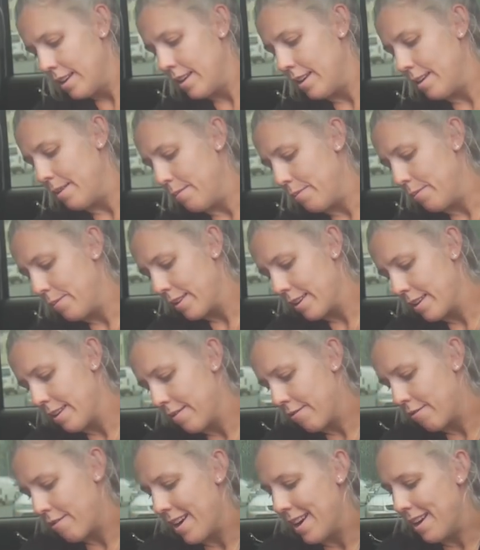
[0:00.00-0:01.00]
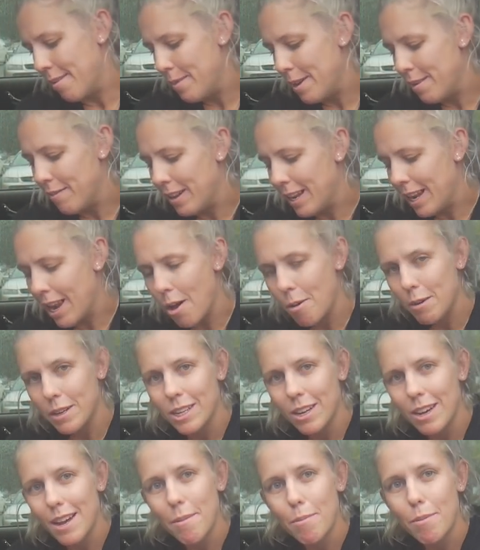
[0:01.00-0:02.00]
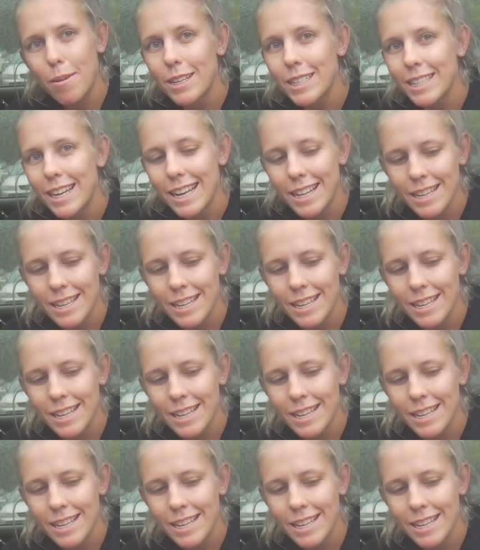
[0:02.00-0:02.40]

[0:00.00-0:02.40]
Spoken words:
Running a bit of a lower tyre pressure